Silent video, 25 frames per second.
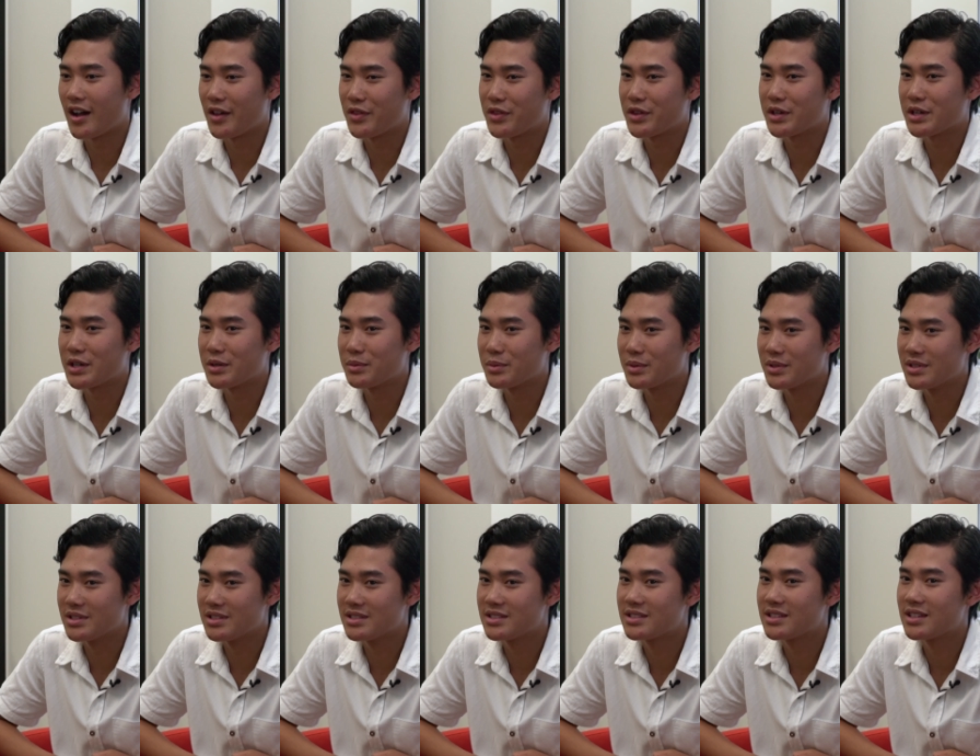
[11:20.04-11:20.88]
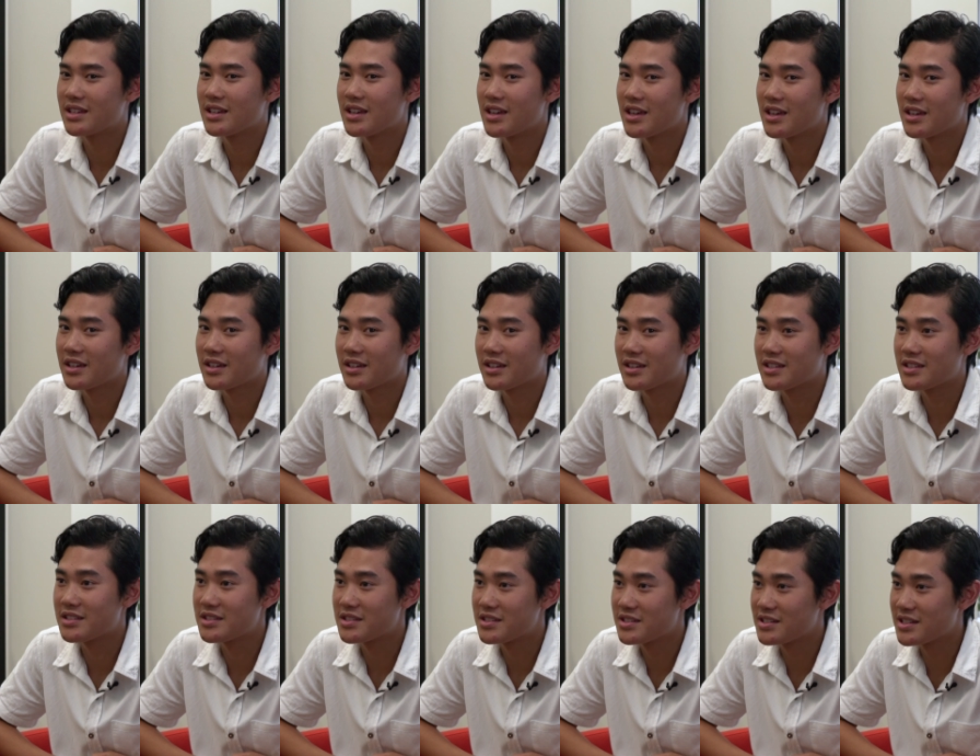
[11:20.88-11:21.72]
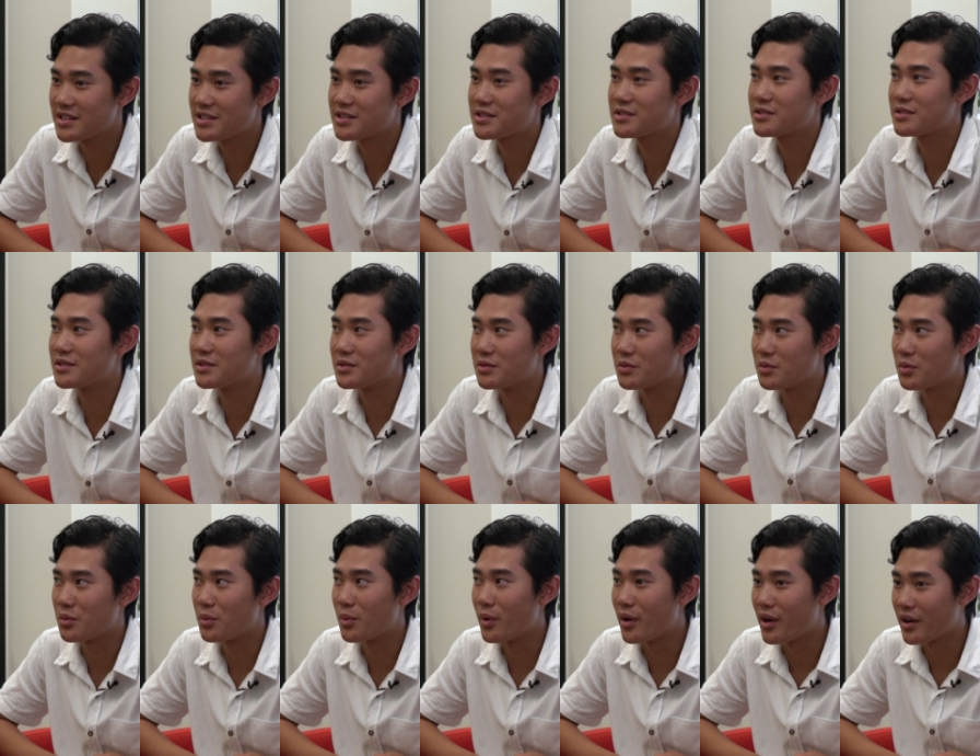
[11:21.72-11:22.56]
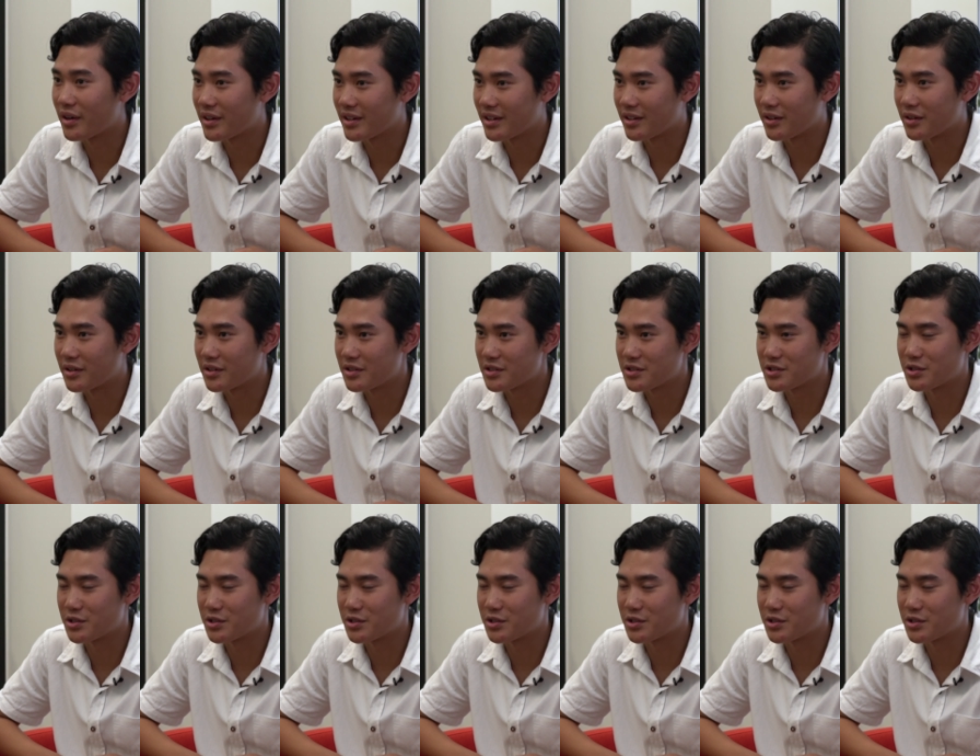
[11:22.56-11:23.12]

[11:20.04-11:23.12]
I think it was consistent working on it.